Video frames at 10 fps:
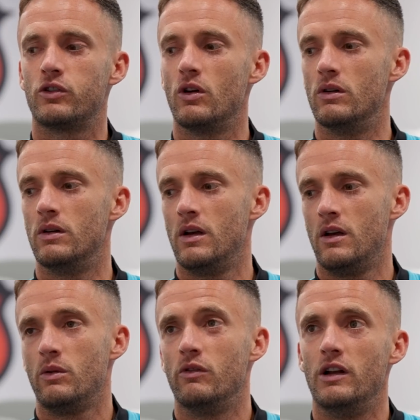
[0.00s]
So
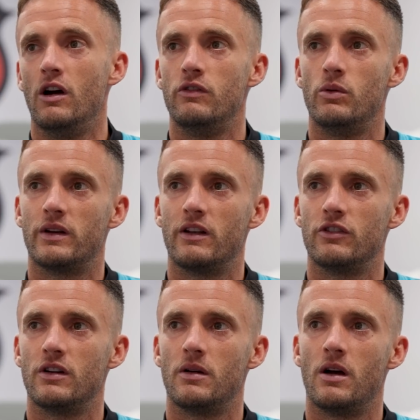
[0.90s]
we're really hopeful we can
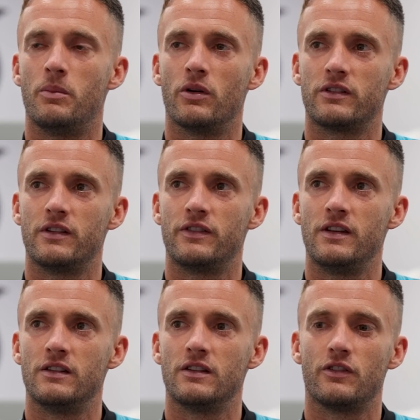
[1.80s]
have a positive season.